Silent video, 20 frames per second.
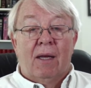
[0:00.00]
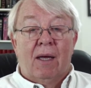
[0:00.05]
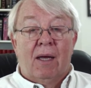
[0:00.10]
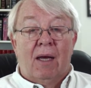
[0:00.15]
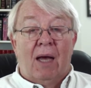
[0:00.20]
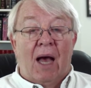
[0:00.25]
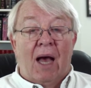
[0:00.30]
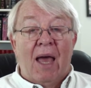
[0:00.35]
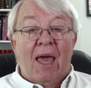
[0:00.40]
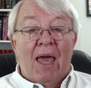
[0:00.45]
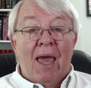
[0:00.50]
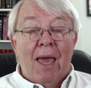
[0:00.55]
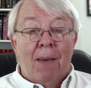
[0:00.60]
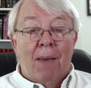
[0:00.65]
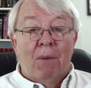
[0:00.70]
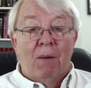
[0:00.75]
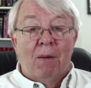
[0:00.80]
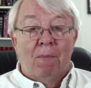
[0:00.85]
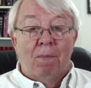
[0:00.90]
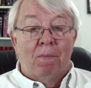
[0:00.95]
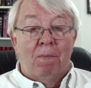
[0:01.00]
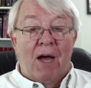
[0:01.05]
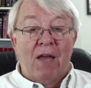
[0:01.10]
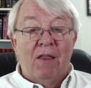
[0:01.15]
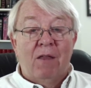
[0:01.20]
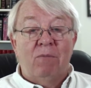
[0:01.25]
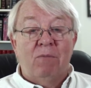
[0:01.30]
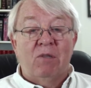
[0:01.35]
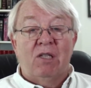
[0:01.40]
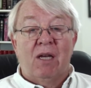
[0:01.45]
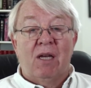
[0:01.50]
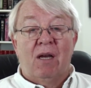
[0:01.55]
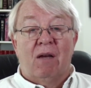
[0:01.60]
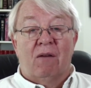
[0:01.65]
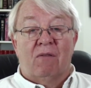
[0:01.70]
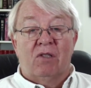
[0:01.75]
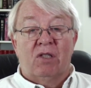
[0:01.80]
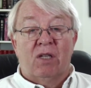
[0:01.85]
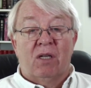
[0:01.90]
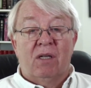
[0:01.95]
I am, by
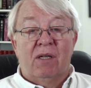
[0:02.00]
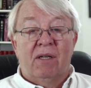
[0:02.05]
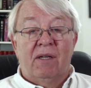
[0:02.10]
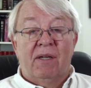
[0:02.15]
themselves.